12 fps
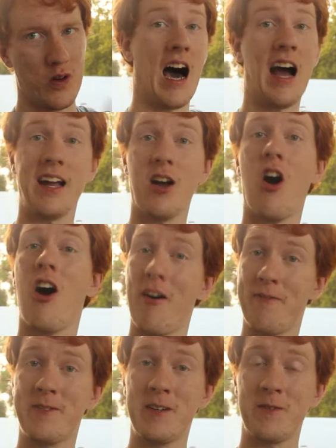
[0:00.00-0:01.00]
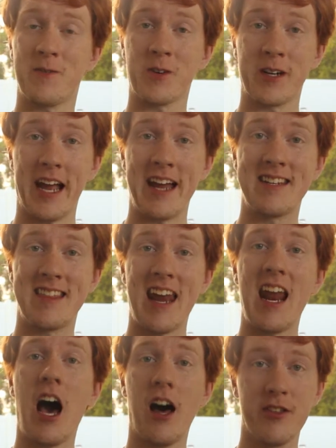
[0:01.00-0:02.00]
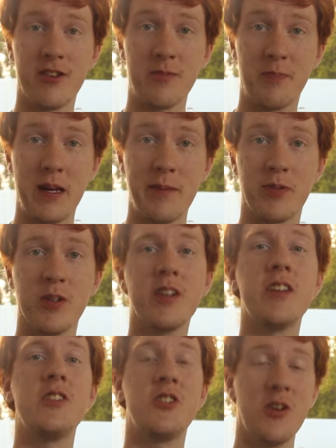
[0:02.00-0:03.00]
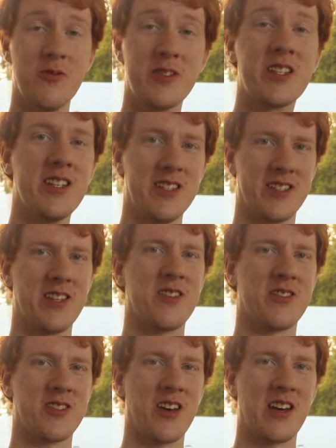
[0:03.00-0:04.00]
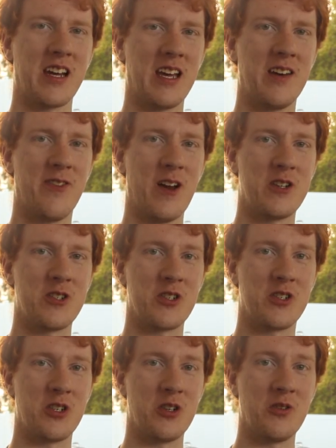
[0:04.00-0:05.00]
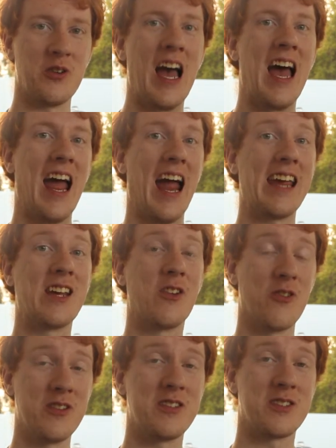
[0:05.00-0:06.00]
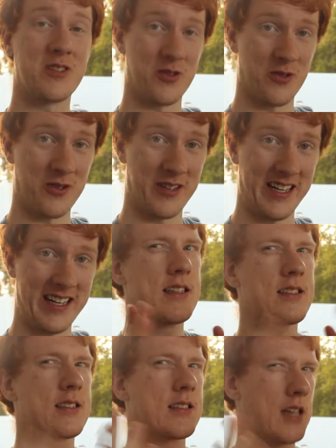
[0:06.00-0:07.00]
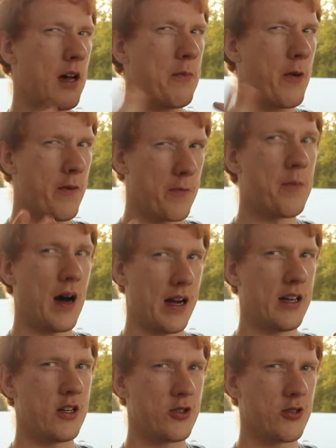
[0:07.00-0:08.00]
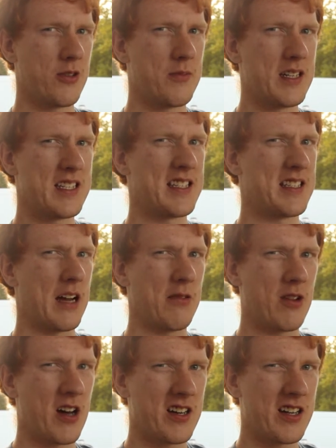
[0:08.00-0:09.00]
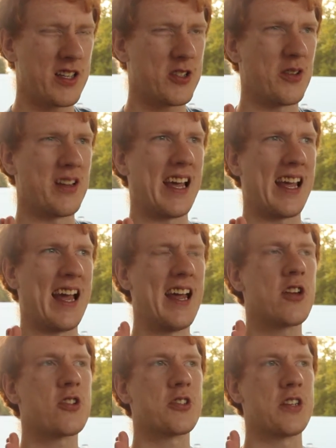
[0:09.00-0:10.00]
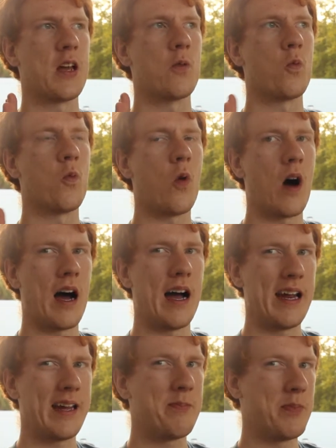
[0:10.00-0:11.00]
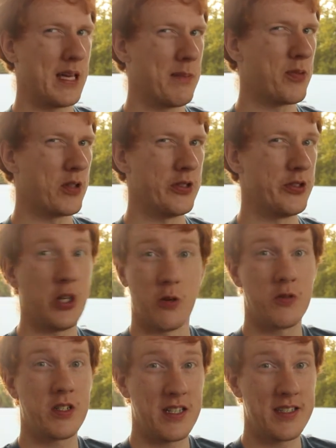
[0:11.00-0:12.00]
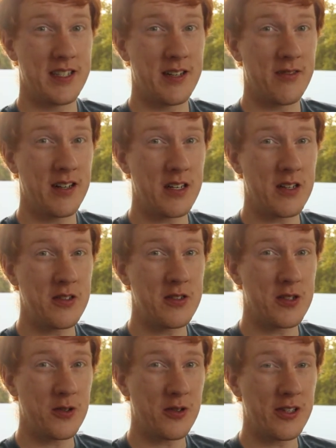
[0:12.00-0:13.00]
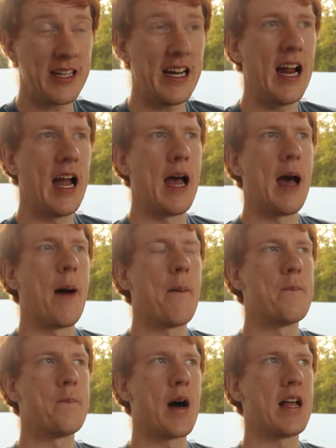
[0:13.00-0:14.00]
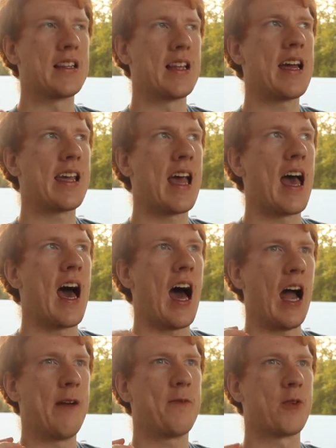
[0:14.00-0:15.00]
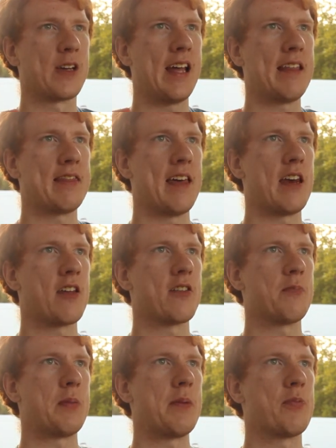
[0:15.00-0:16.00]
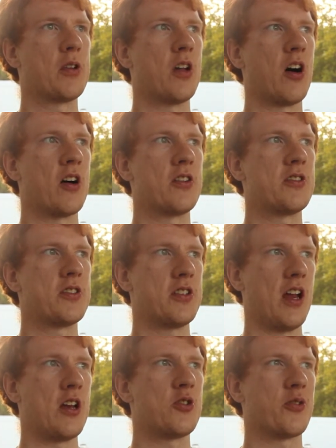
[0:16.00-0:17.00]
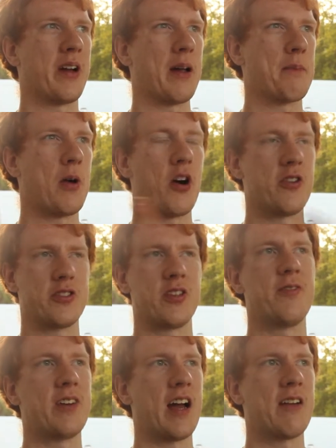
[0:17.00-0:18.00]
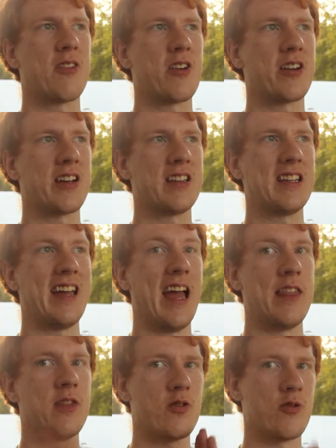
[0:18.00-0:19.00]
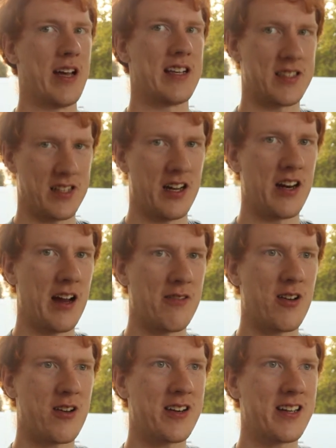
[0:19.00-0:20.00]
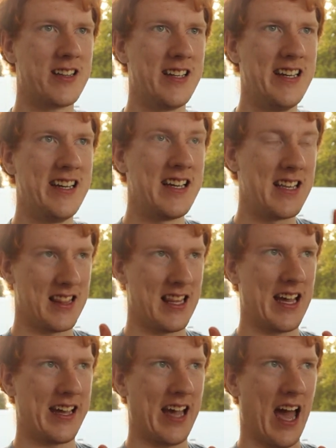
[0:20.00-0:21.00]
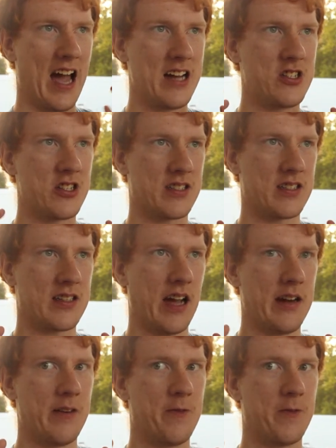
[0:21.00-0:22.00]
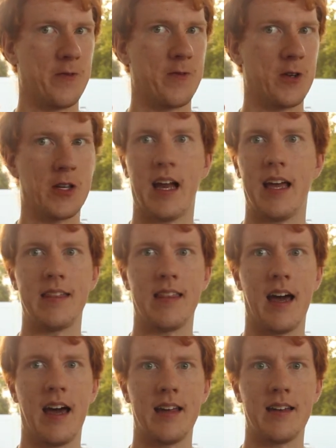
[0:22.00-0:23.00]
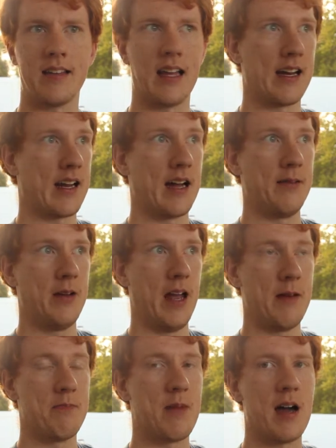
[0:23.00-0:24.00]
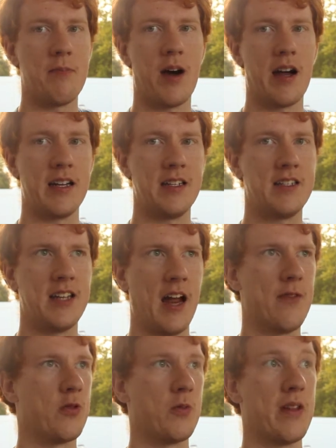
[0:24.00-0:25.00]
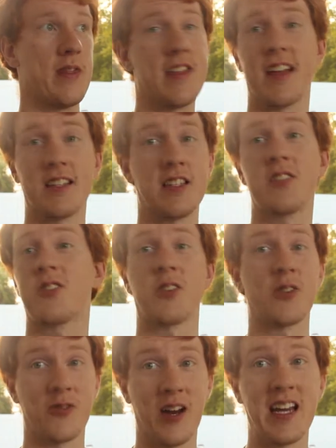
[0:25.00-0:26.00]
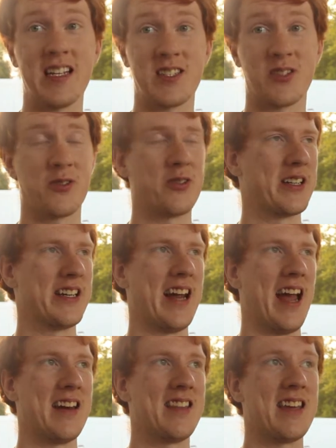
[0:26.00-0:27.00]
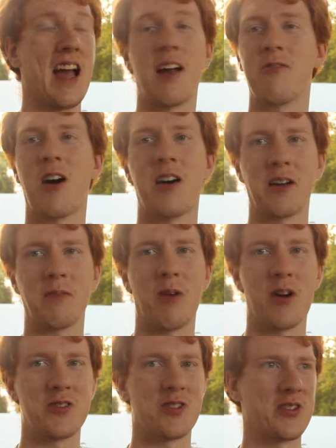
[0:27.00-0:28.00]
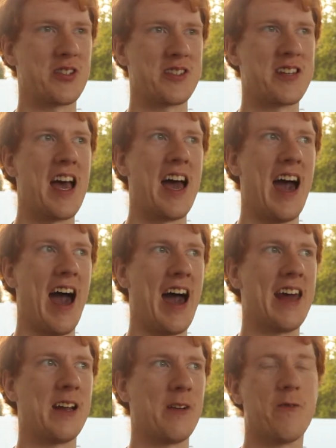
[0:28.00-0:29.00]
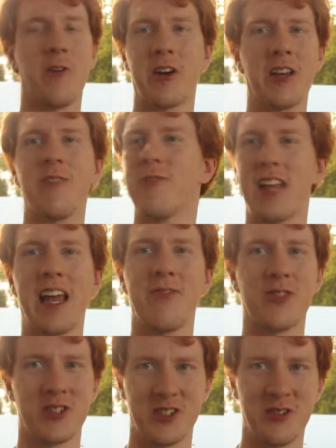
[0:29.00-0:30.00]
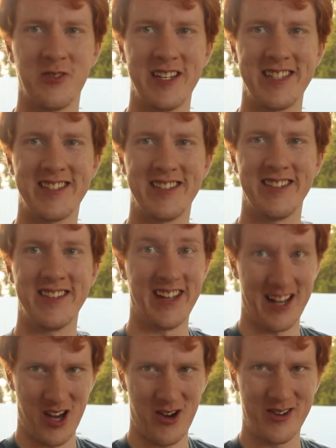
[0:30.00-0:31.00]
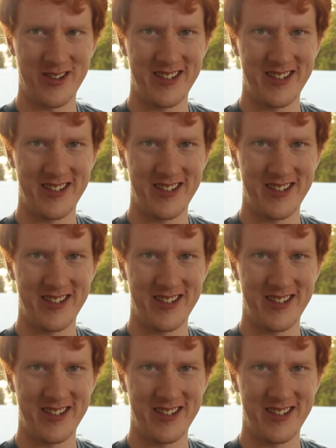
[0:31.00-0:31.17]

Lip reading: I often forget that other people don't consider Sonic Adventure 2 a good story. Some of my enjoyment is ironic, so like I understand why people don't consider it a good story, but like I forget that other people aren't enjoying parts of it ironically and the rest unironically. Like, I just kind of forget that. Like, in my mind, everyone thinks it's a great story and the ironic parts are just adding funny flavor to it, you know?